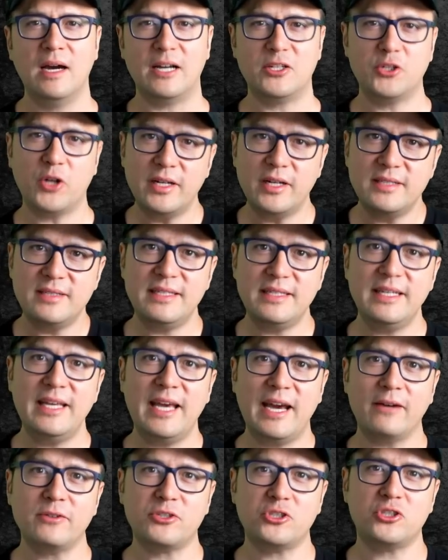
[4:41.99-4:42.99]
I tried to see
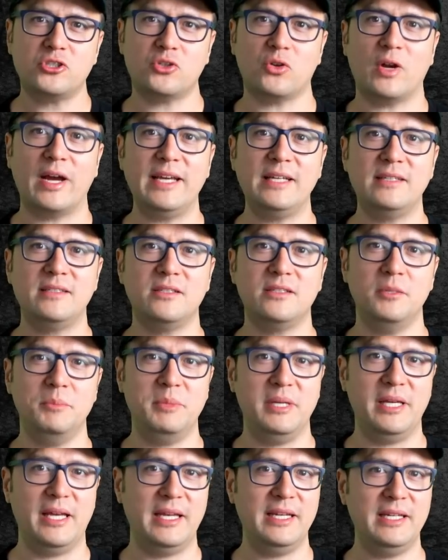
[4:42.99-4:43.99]
how strikes
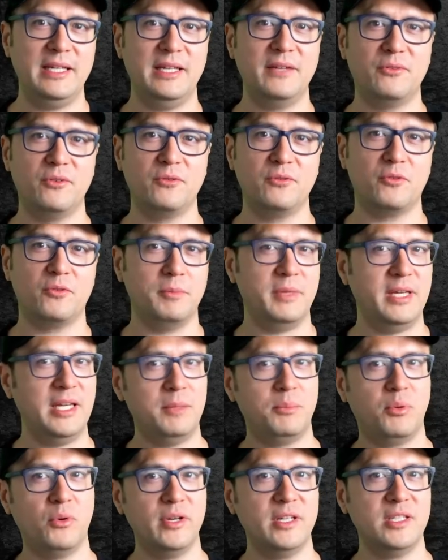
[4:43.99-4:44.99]
could be any different from
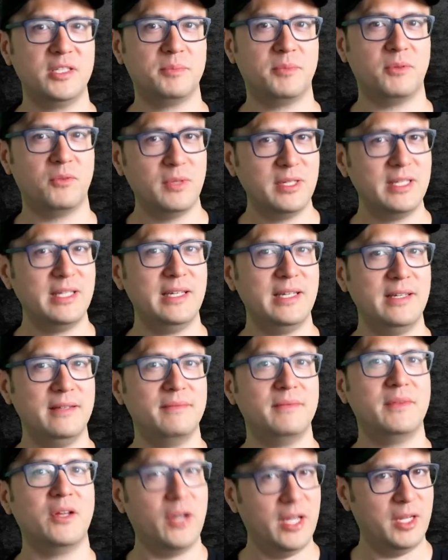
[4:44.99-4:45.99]
hit points, but really,
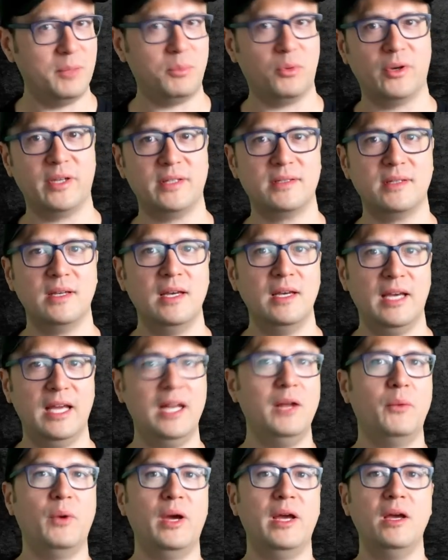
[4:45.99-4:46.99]
they're hit points.
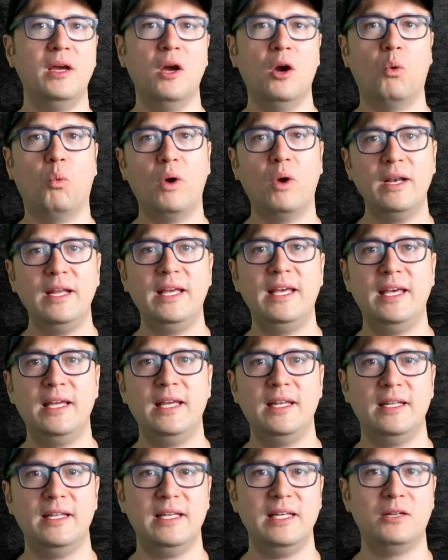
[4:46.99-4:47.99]
Anyway, 1
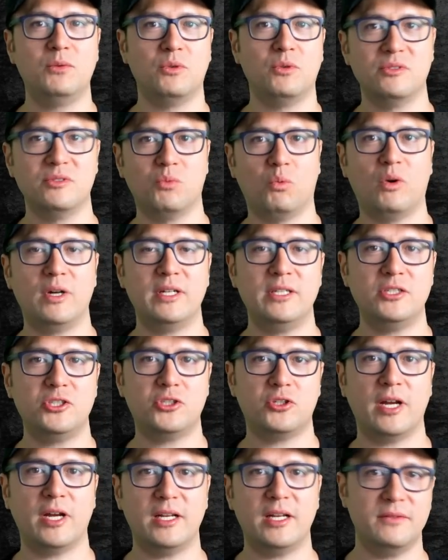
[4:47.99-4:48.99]
hit equals 1
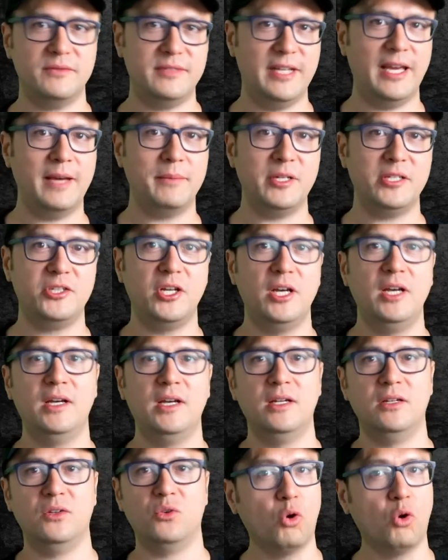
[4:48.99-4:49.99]
strike of damage.
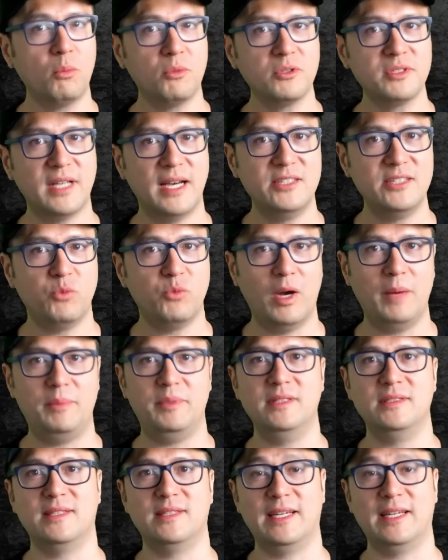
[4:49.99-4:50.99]
Normal-sized
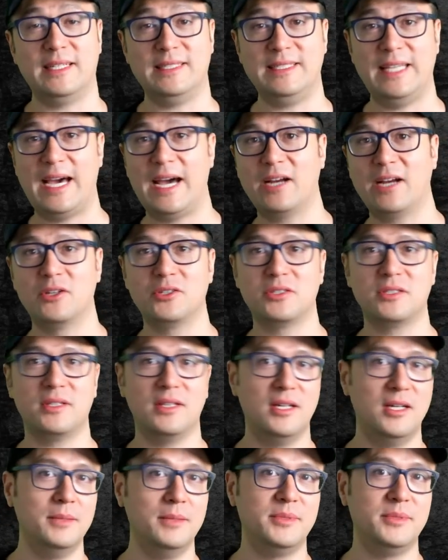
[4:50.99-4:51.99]
weapons like daggers,
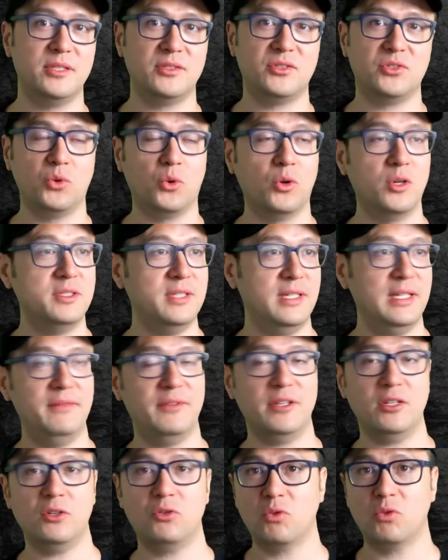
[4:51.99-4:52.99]
clubs, swords, and
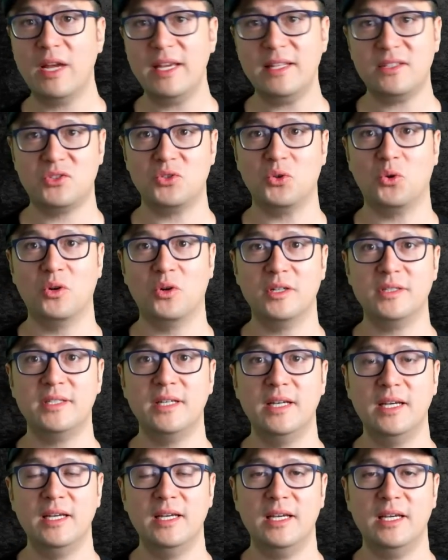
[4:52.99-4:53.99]
even great
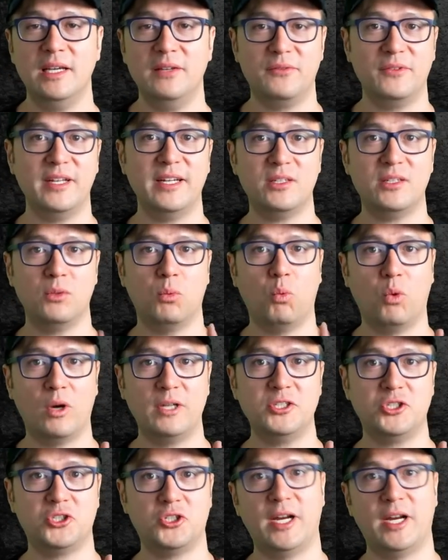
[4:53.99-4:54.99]
swords inflict
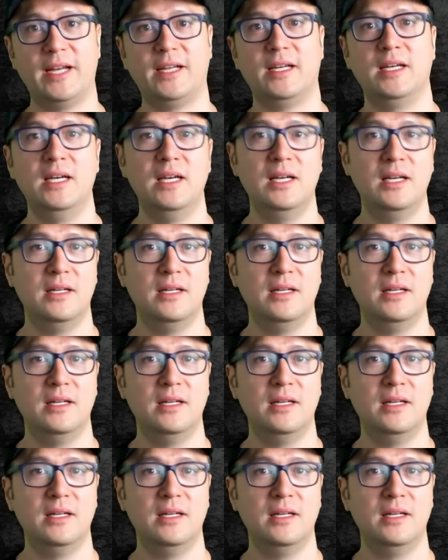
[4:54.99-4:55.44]
1 strike.